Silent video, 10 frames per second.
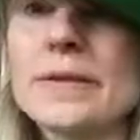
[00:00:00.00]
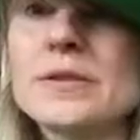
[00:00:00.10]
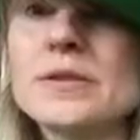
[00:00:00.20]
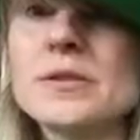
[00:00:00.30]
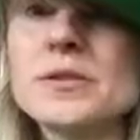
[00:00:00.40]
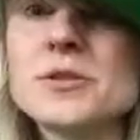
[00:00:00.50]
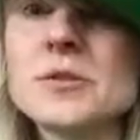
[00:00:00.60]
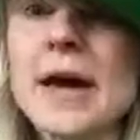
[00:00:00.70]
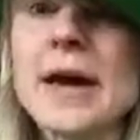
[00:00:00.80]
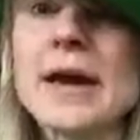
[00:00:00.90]
So to do
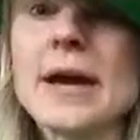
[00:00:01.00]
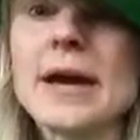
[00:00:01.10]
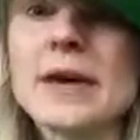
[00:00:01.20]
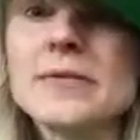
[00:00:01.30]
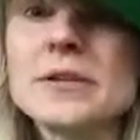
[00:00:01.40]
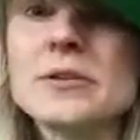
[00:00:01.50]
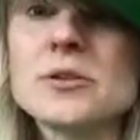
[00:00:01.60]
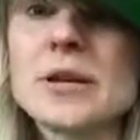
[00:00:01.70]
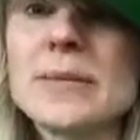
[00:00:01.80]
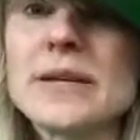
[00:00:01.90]
that, I have to
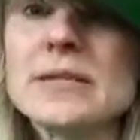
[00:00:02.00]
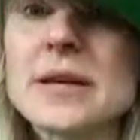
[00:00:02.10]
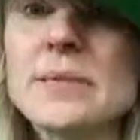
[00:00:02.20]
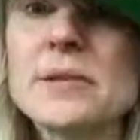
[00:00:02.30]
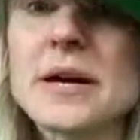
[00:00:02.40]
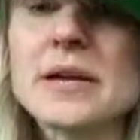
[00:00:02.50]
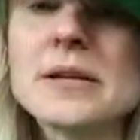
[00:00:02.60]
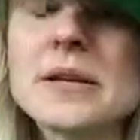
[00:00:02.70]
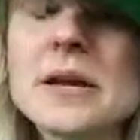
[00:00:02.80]
turn on my stat plot.